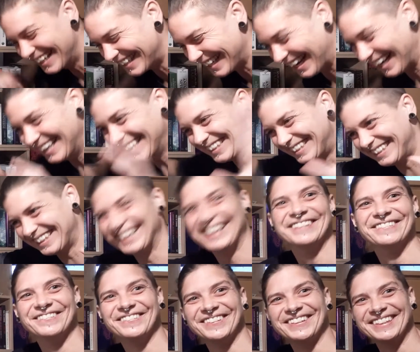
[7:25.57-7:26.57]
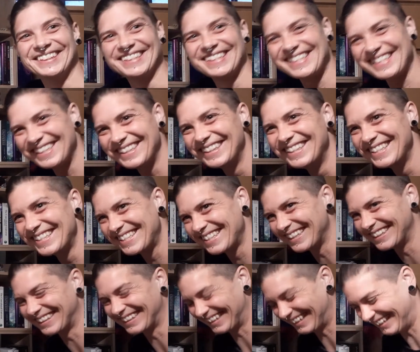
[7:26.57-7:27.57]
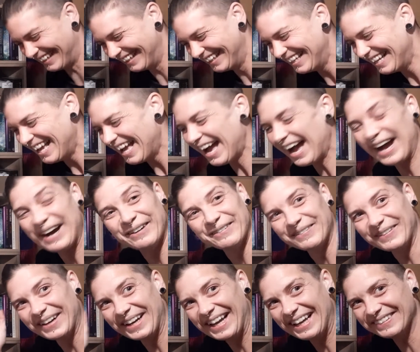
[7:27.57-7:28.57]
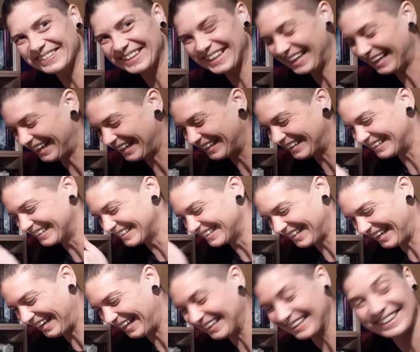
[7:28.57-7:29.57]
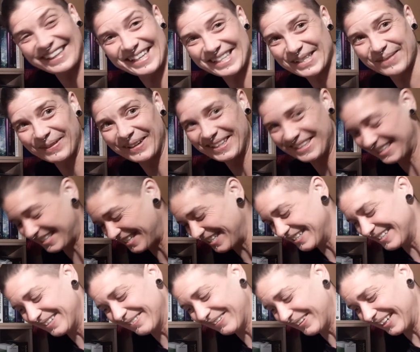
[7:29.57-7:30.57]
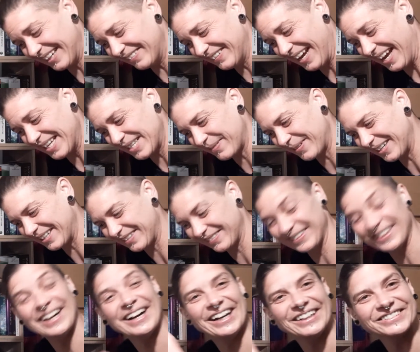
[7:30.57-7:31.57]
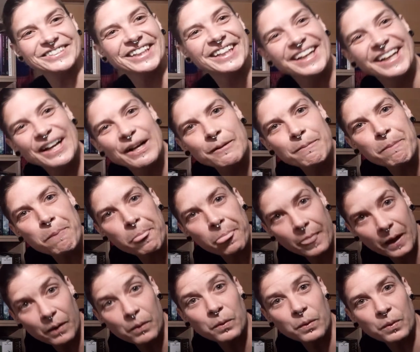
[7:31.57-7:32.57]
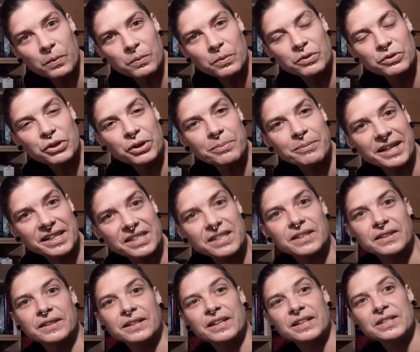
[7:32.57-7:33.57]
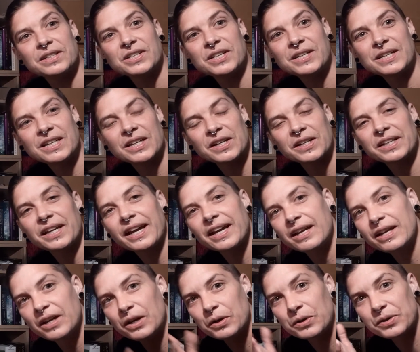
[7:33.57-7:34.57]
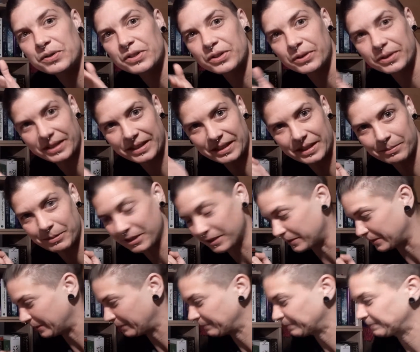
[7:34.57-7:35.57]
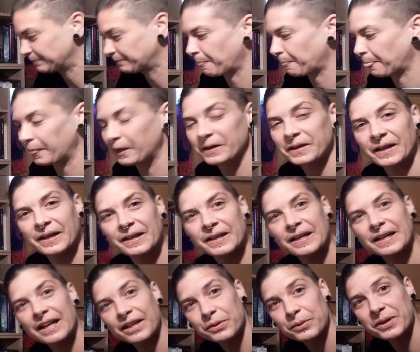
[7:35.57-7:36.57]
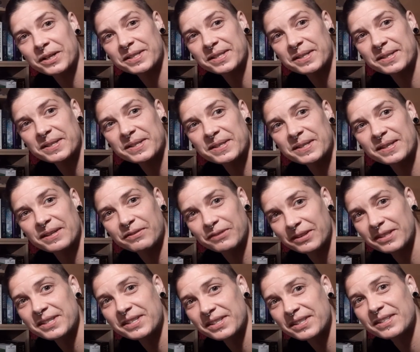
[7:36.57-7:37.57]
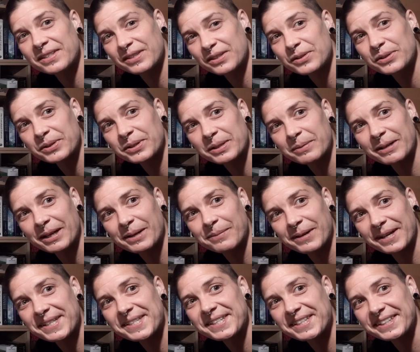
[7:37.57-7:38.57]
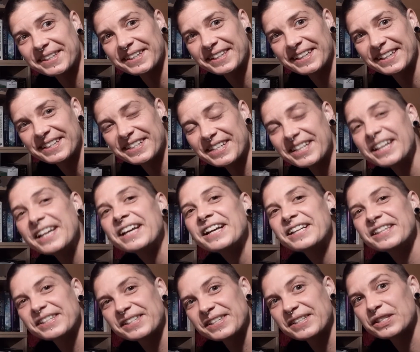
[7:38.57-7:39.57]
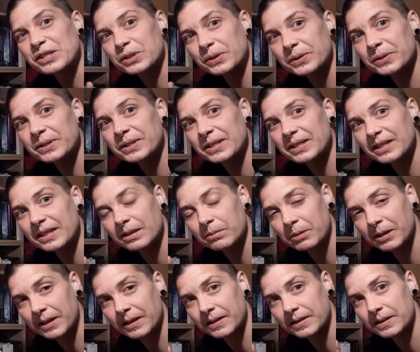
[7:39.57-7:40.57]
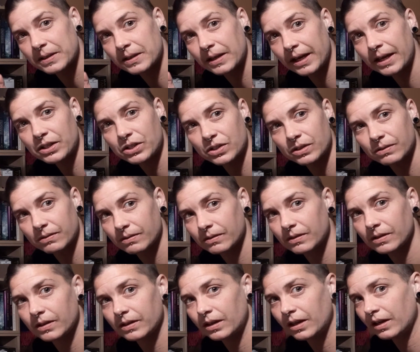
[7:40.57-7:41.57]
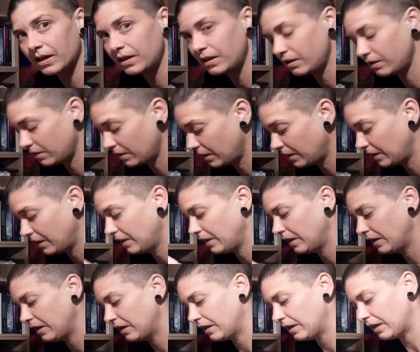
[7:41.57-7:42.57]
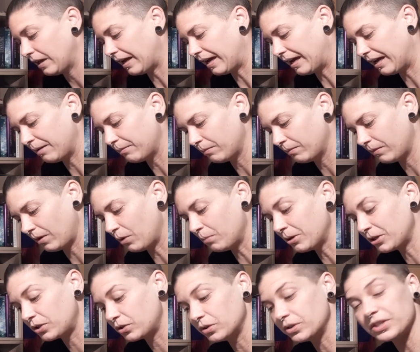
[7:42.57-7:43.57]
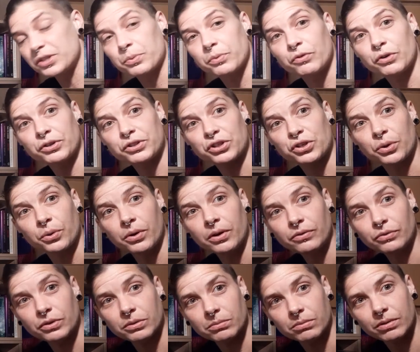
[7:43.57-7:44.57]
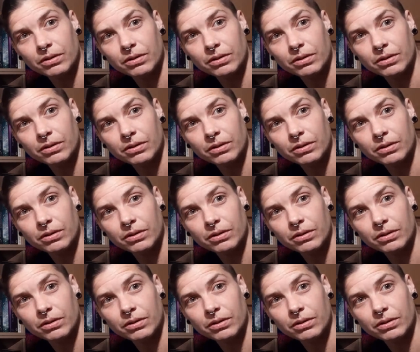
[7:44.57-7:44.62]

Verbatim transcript: okay confidence in this all right uh, whatever the hell the how that speaks to you in whatever aspect of life we've got a masculine energy okay who's not in their power okay otherwise this is if this isn't talking about masculine energy this is talking about action okay um oh my goodness we've got two of them